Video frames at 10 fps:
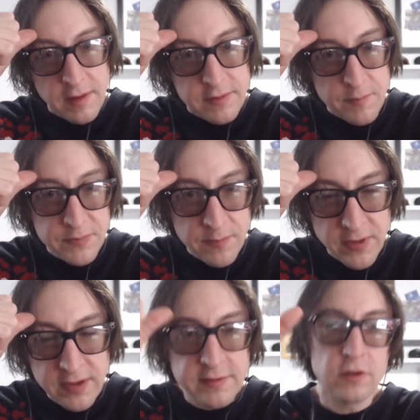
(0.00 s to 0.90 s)
the, the
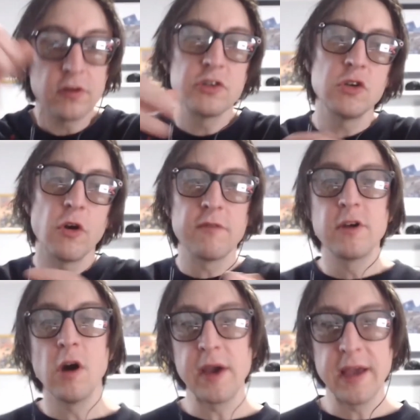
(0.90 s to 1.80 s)
biggest thing, short of
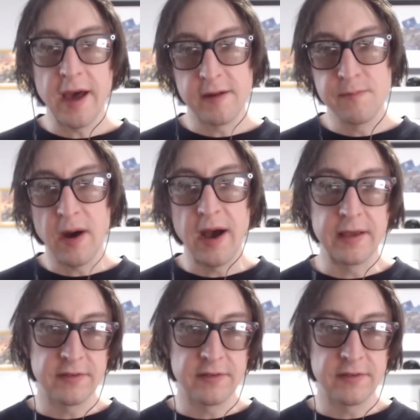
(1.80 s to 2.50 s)
going out and buying